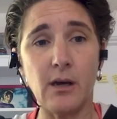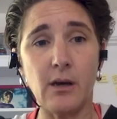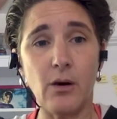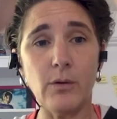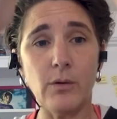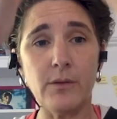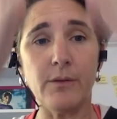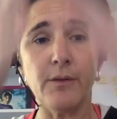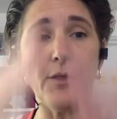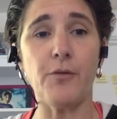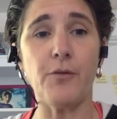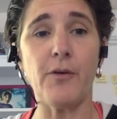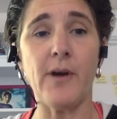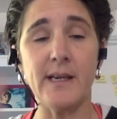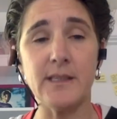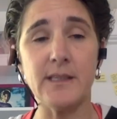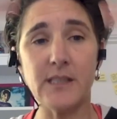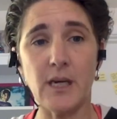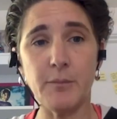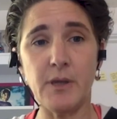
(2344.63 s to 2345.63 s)
That golden
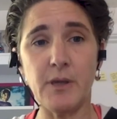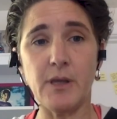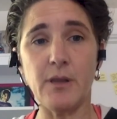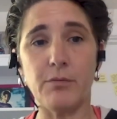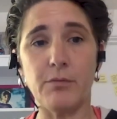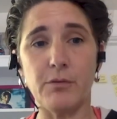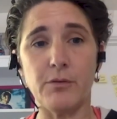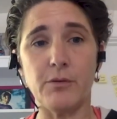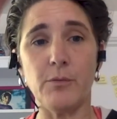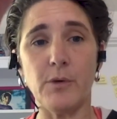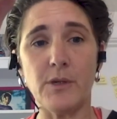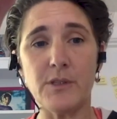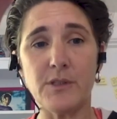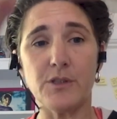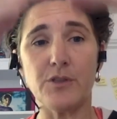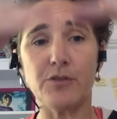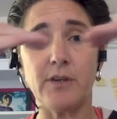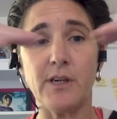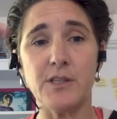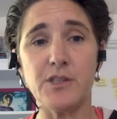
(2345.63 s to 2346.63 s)
thread coming through.
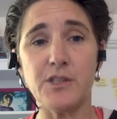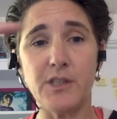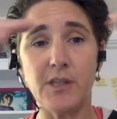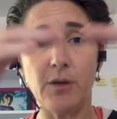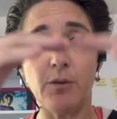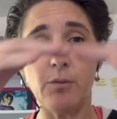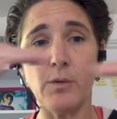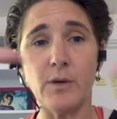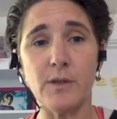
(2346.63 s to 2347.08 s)
What's your strategy?